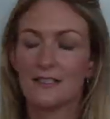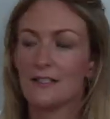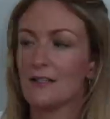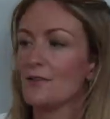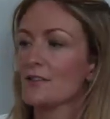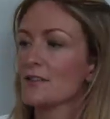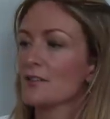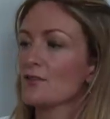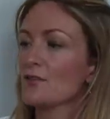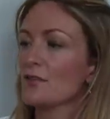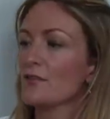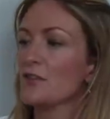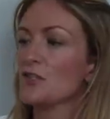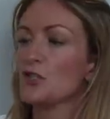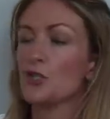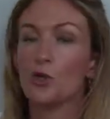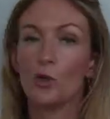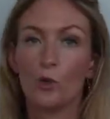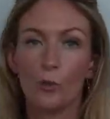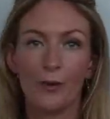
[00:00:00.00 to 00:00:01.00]
So it's sort of a
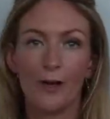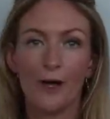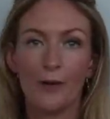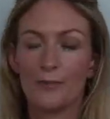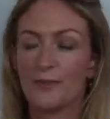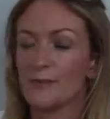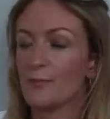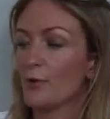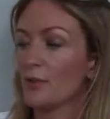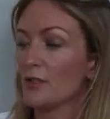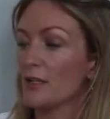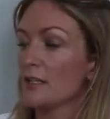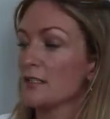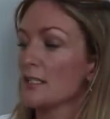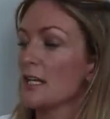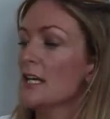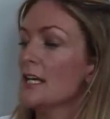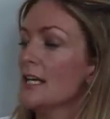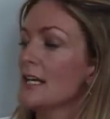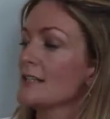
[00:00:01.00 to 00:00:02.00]
dual purpose
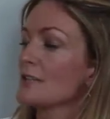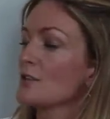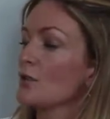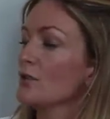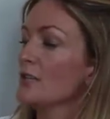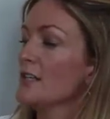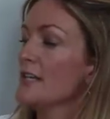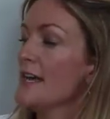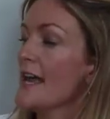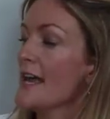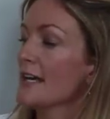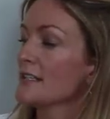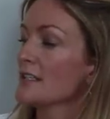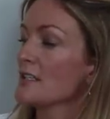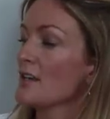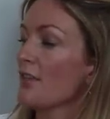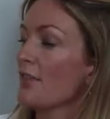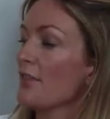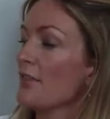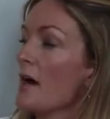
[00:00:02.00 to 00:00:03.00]
product. It's called
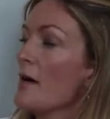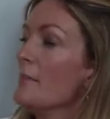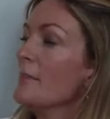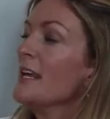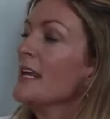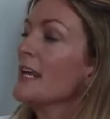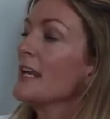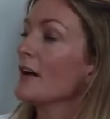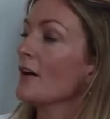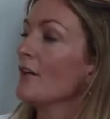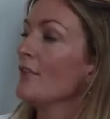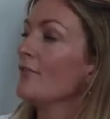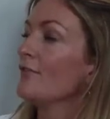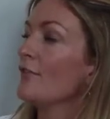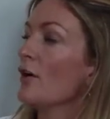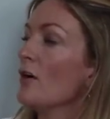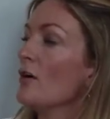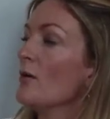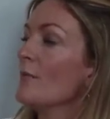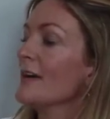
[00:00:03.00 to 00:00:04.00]
Nectar Thermique
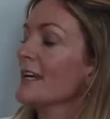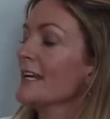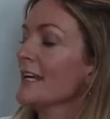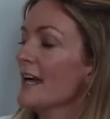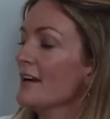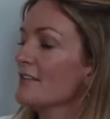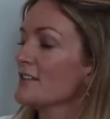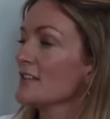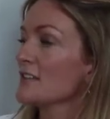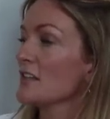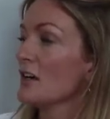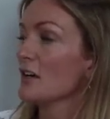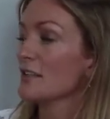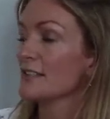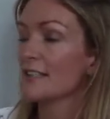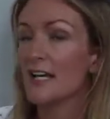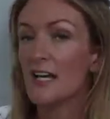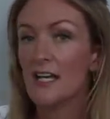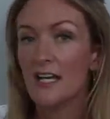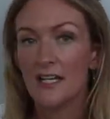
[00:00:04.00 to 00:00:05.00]
from
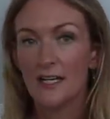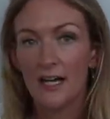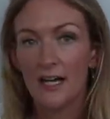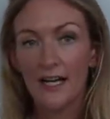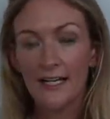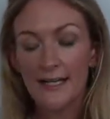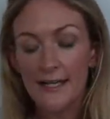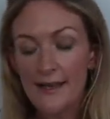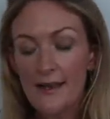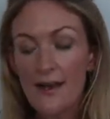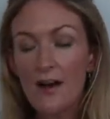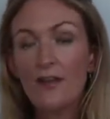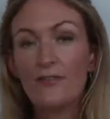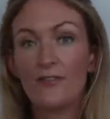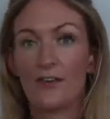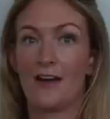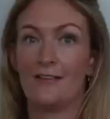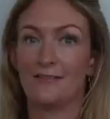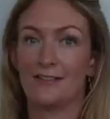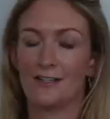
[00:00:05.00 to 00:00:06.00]
Kerastase. I
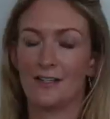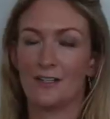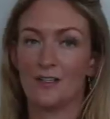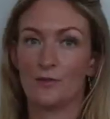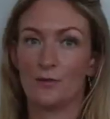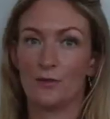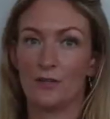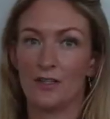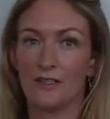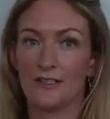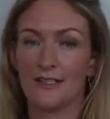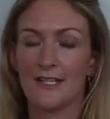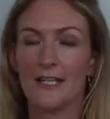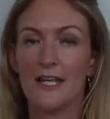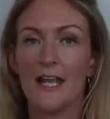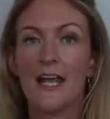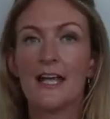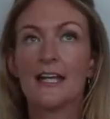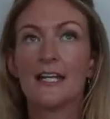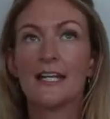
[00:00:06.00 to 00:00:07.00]
love Kerastase products,
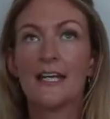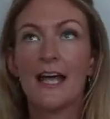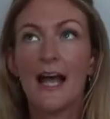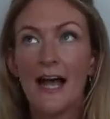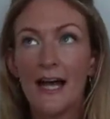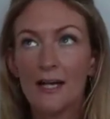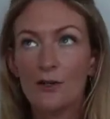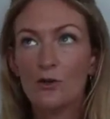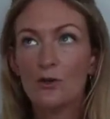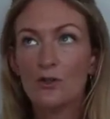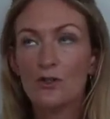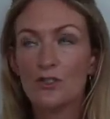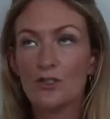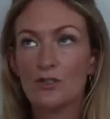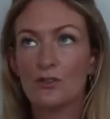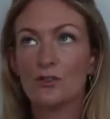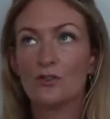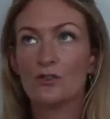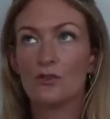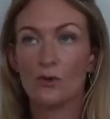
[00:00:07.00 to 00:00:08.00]

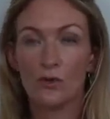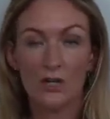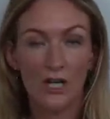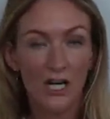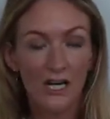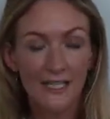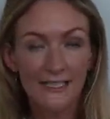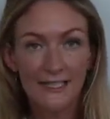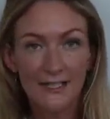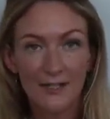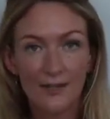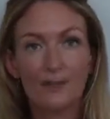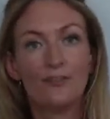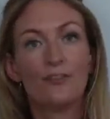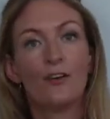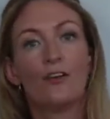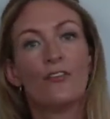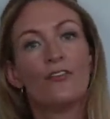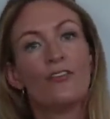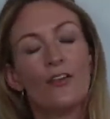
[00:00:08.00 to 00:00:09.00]
cannot talk highly
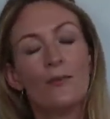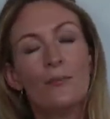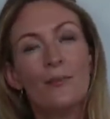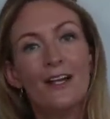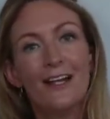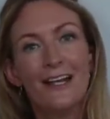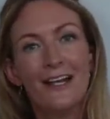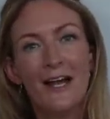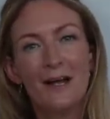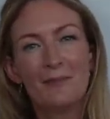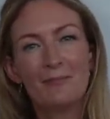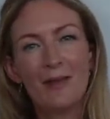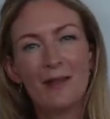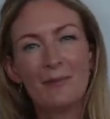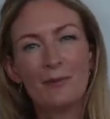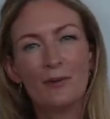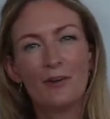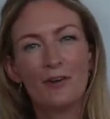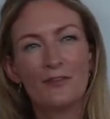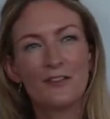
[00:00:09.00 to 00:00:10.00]
enough of them.
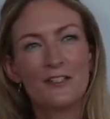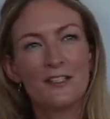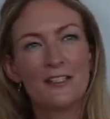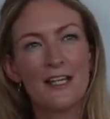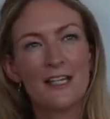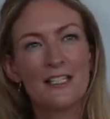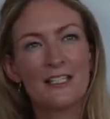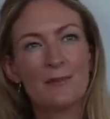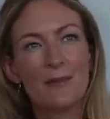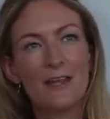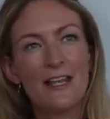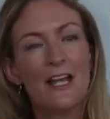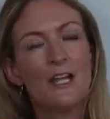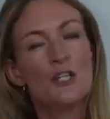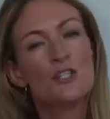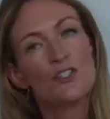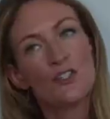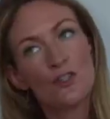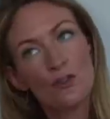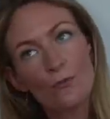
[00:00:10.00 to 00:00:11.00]
People often say to me,
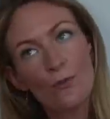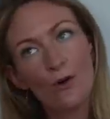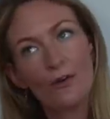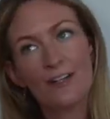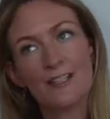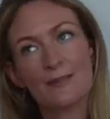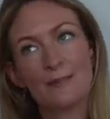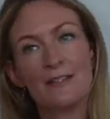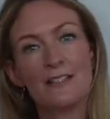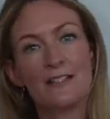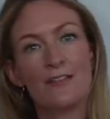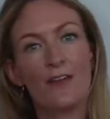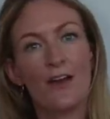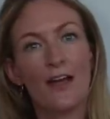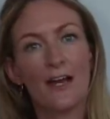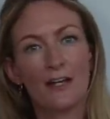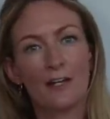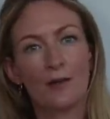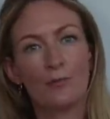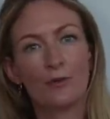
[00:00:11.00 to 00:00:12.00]
do more expensive
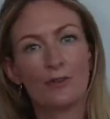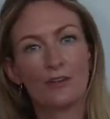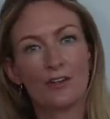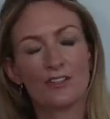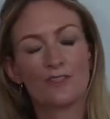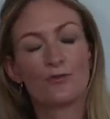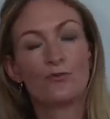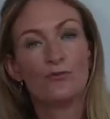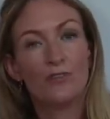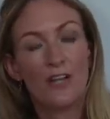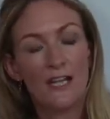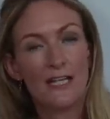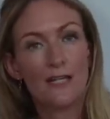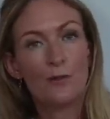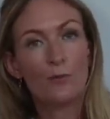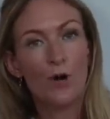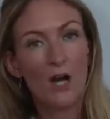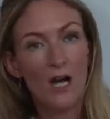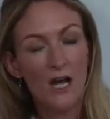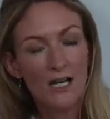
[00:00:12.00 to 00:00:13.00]
haircare products
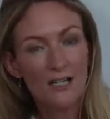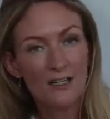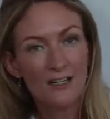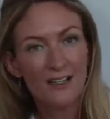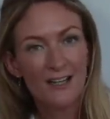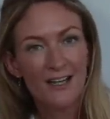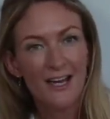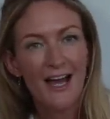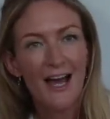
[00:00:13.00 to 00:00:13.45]
really work?